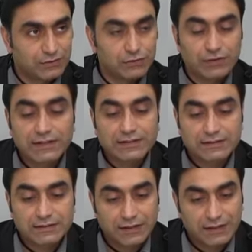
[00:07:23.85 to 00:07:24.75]
do not
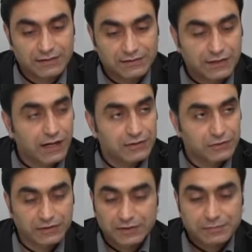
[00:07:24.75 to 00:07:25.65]
try
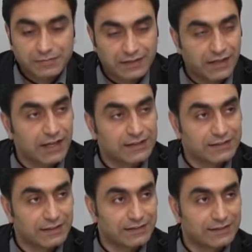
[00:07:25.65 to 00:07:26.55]
to
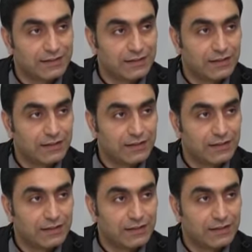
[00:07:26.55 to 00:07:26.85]
comprehend it,